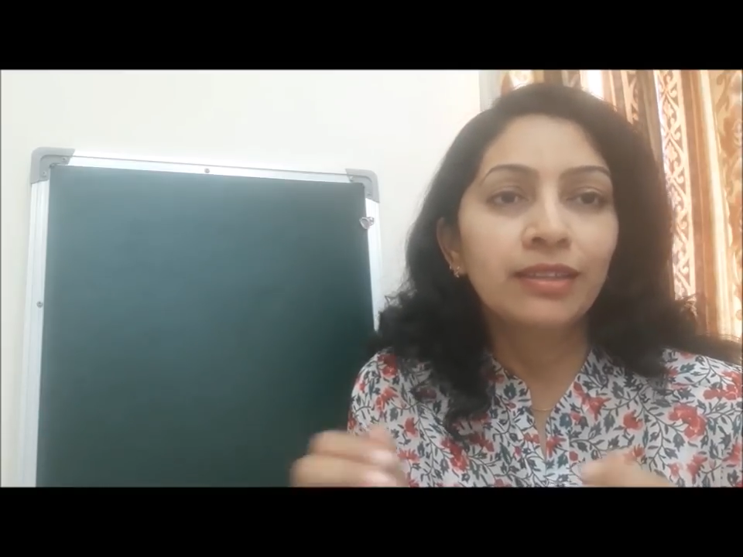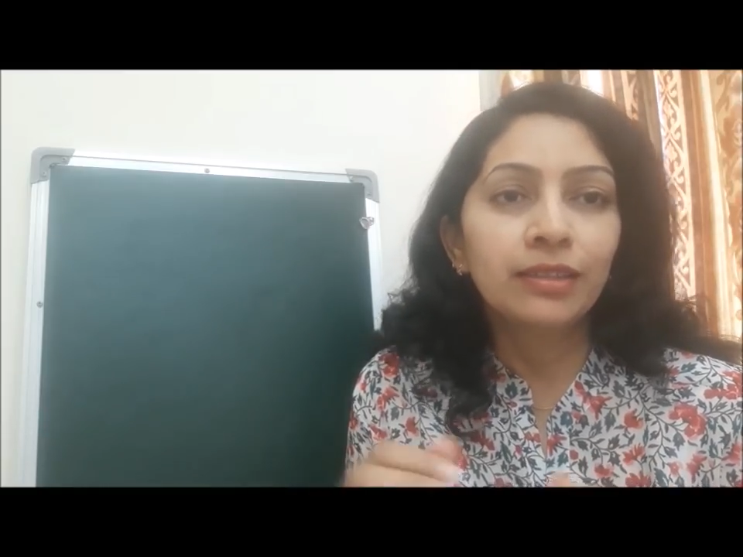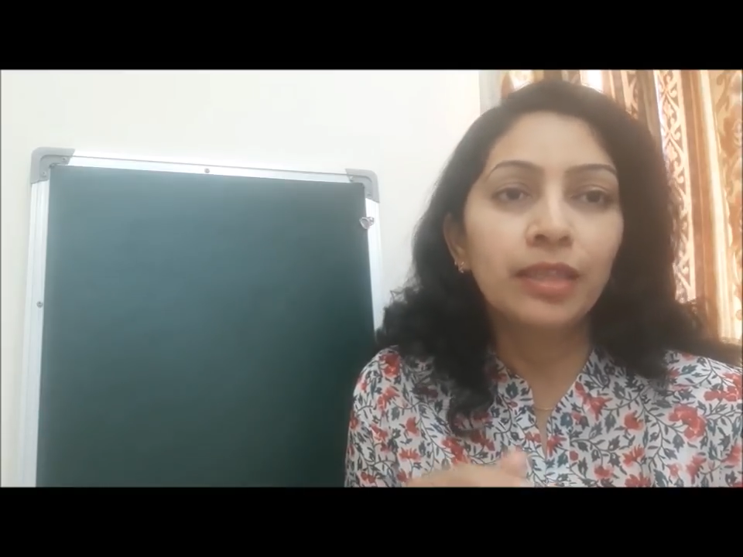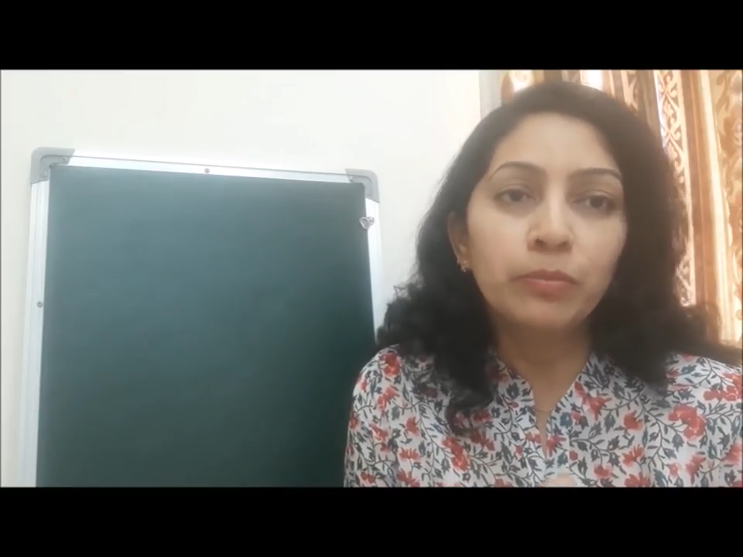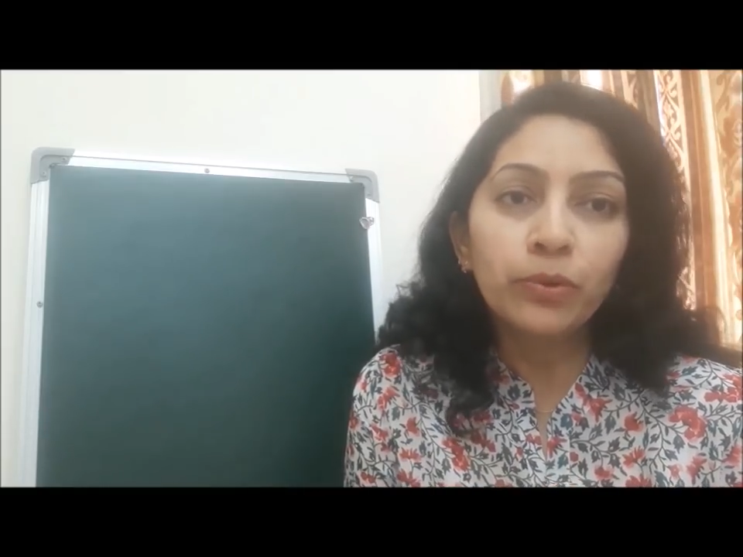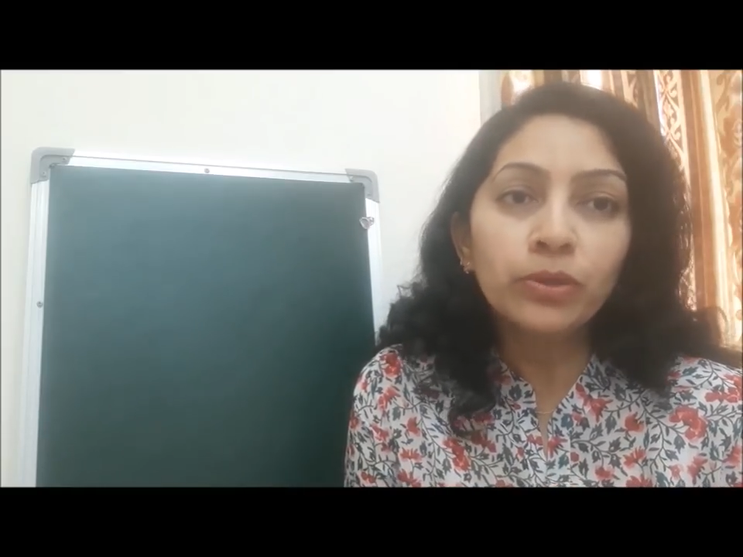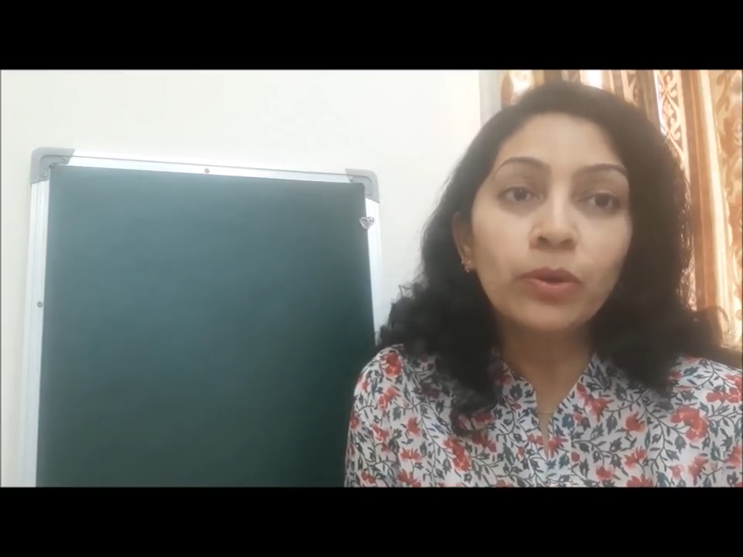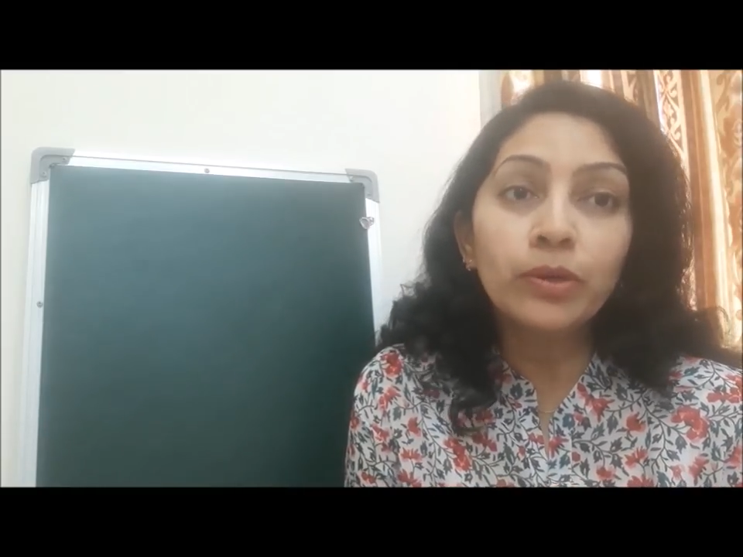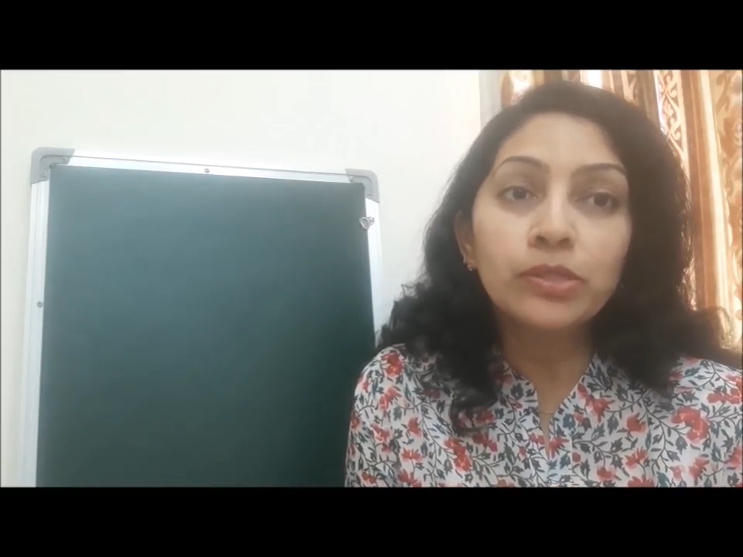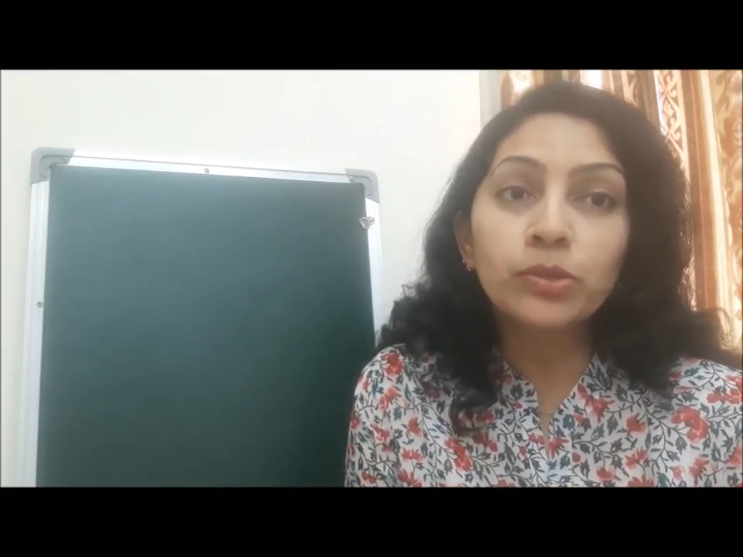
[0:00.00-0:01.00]
They both
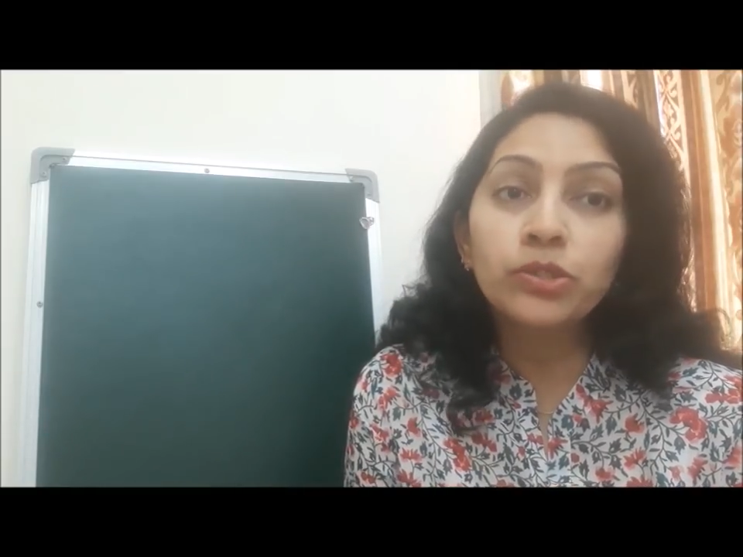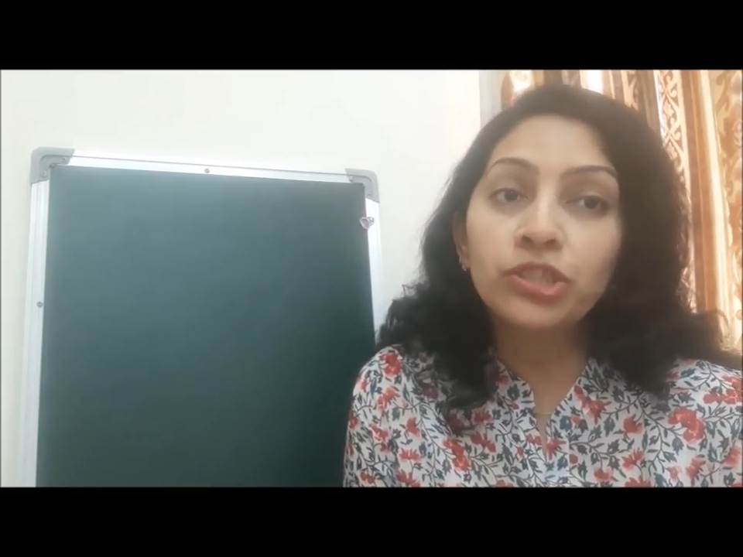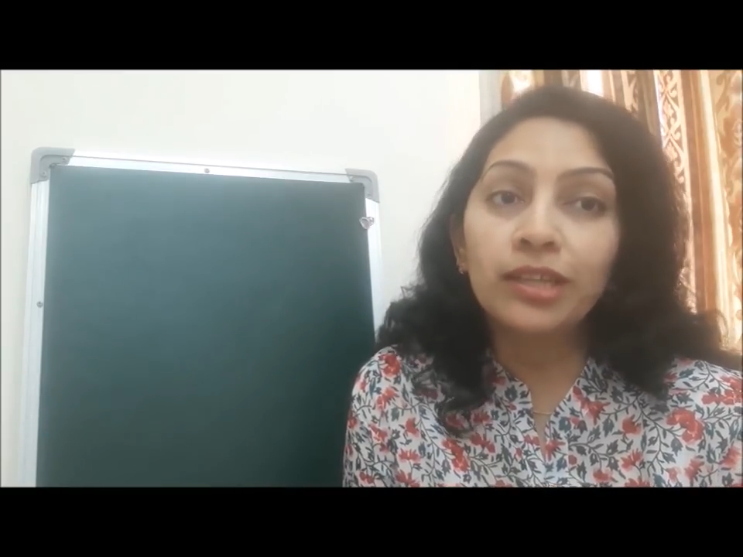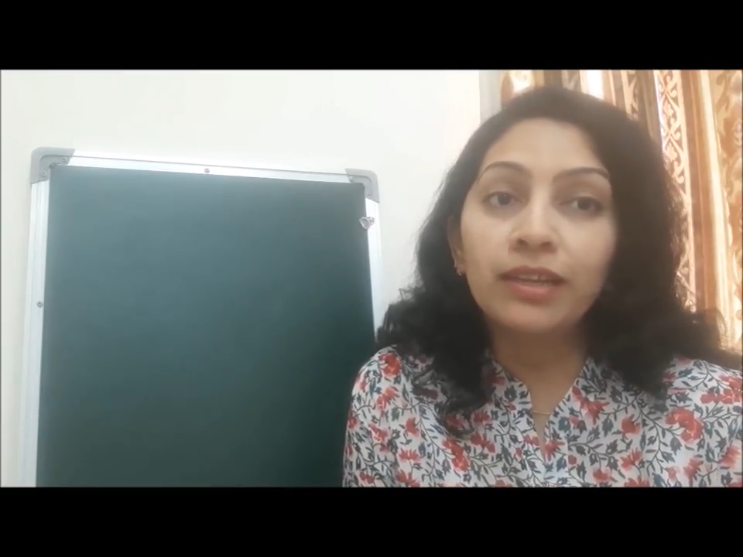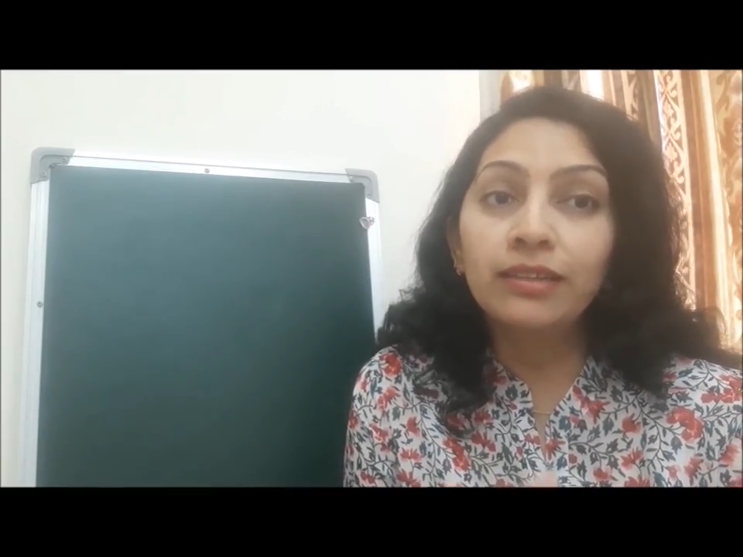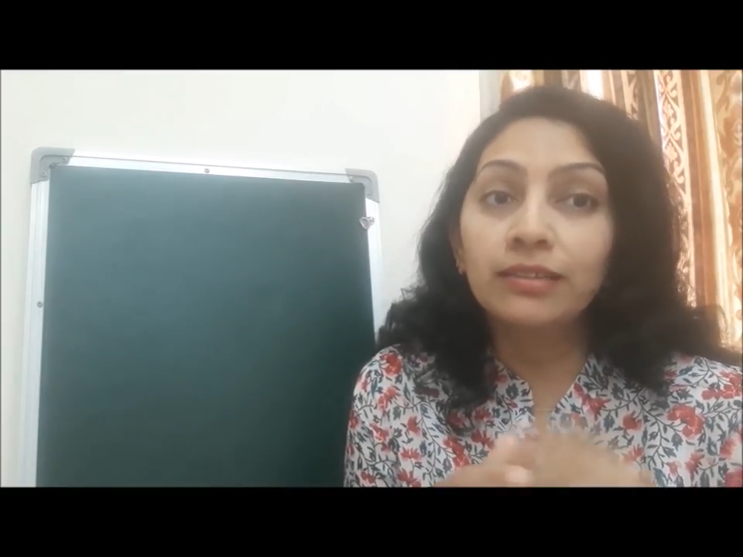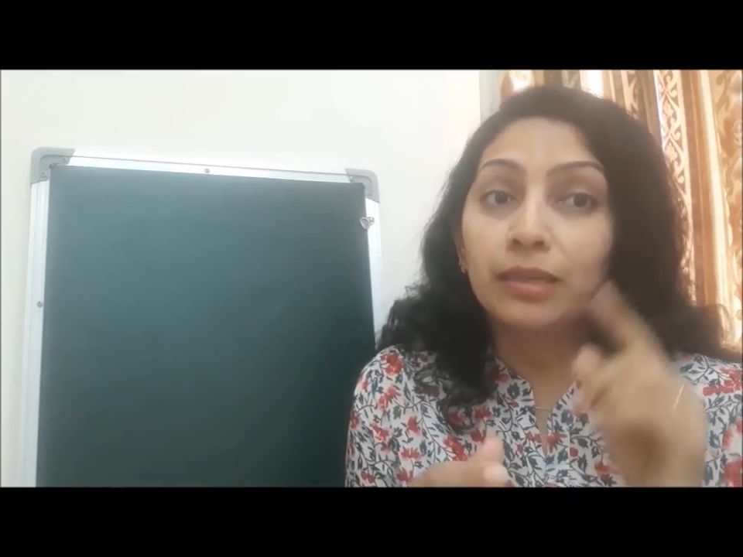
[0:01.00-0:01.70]
also shared